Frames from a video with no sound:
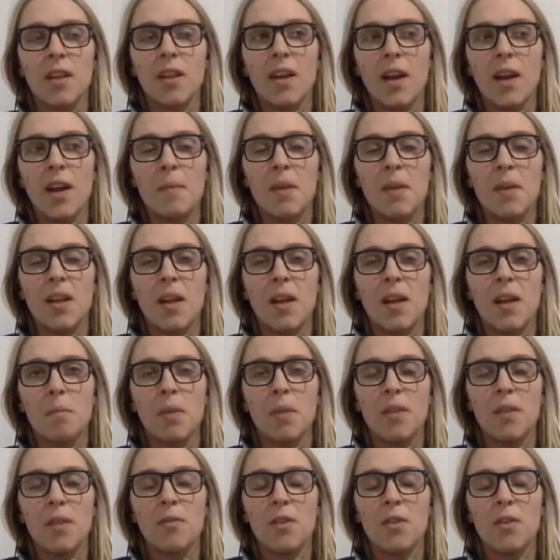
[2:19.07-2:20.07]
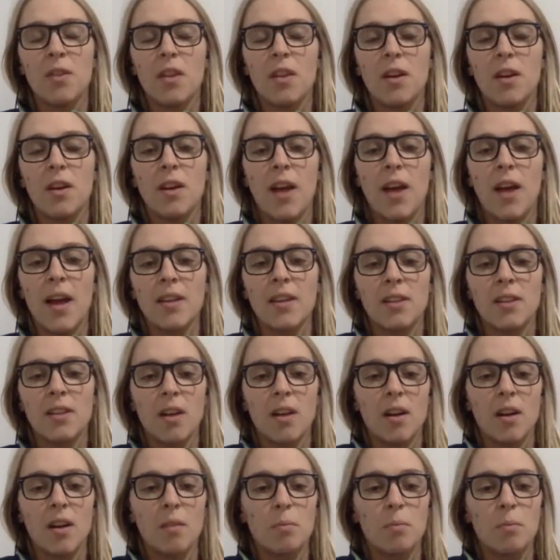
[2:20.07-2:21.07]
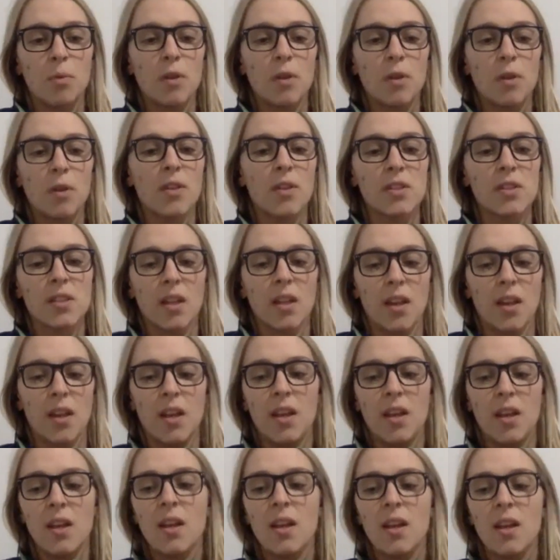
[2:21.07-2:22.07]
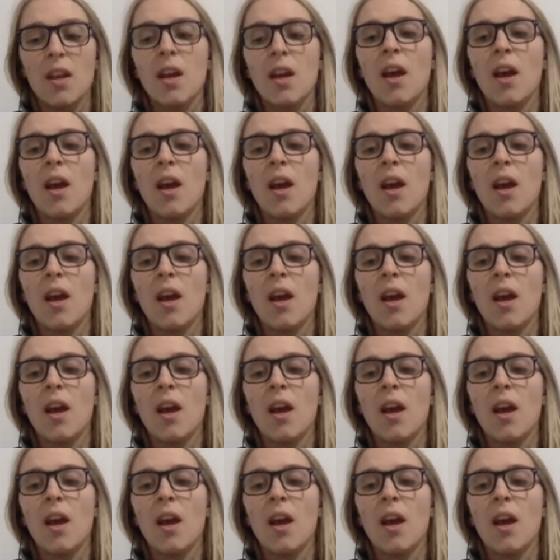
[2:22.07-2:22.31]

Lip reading: I mean, I played for the NW previously,